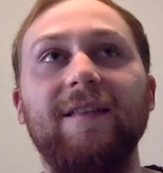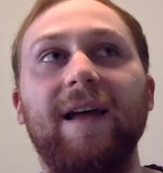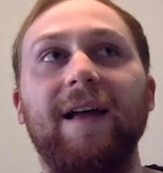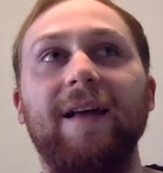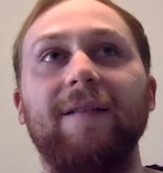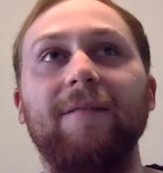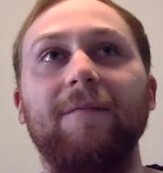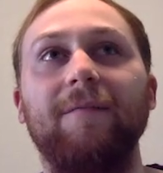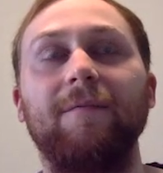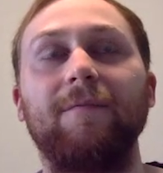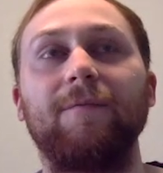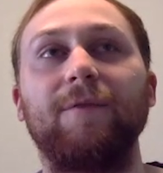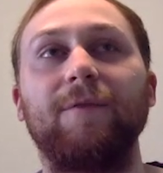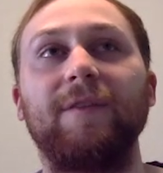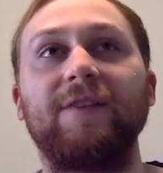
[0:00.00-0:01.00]
that
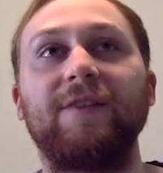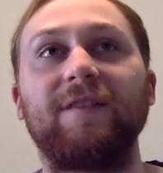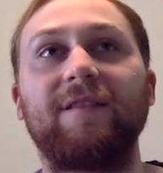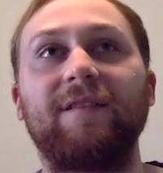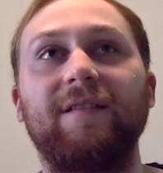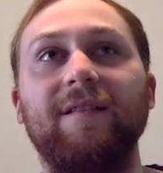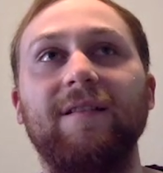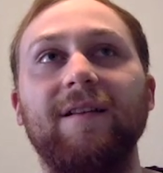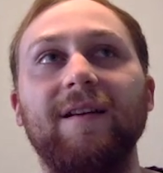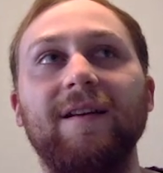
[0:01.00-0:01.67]
really just